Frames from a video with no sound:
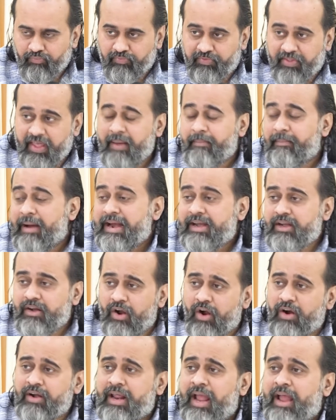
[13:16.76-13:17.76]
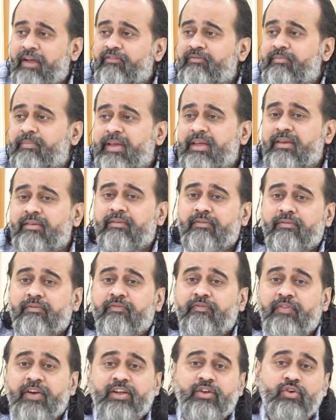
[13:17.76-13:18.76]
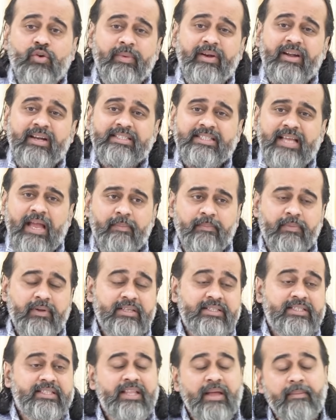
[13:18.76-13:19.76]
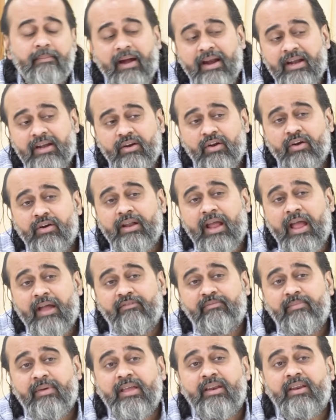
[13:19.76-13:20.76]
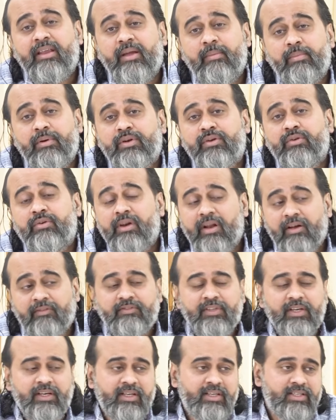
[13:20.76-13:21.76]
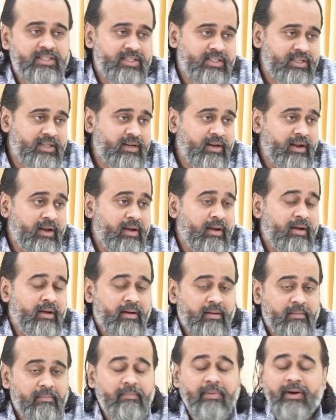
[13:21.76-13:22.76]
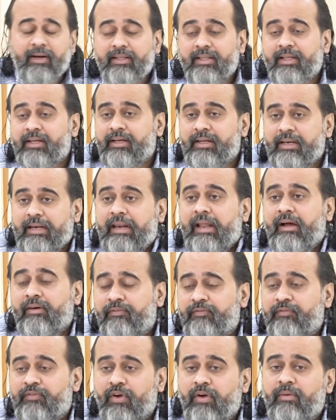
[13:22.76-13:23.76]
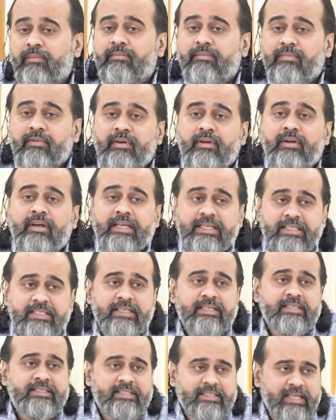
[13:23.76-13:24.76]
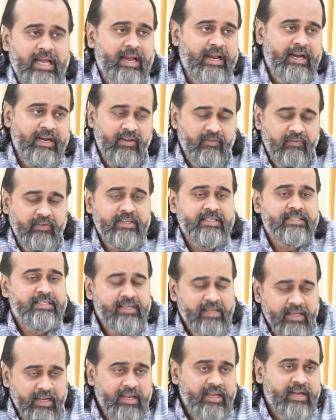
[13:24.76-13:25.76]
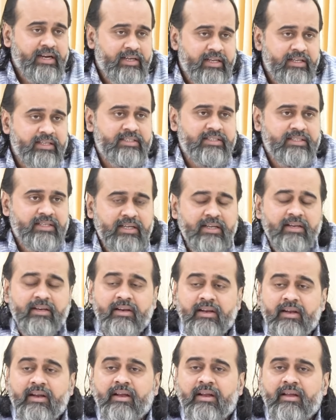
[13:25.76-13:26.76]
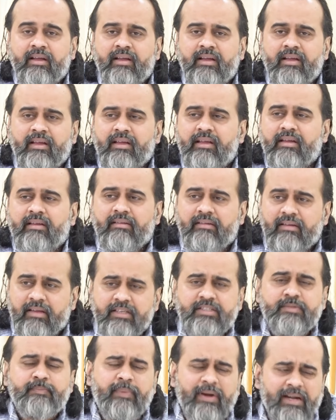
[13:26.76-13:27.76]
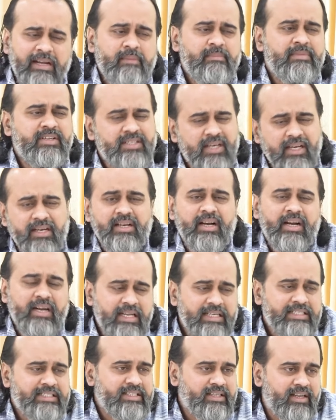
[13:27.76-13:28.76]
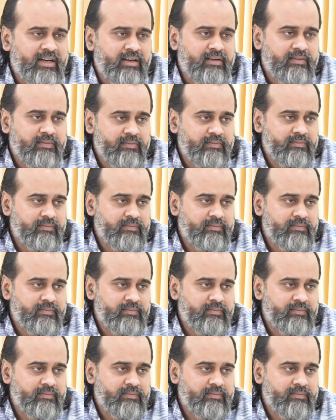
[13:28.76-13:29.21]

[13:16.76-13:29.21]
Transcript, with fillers: They might not have been fit to be disciples. They might not have been able to love the teacher. But the love from teacher's side, if he is really a teacher, is pretty much unconditional.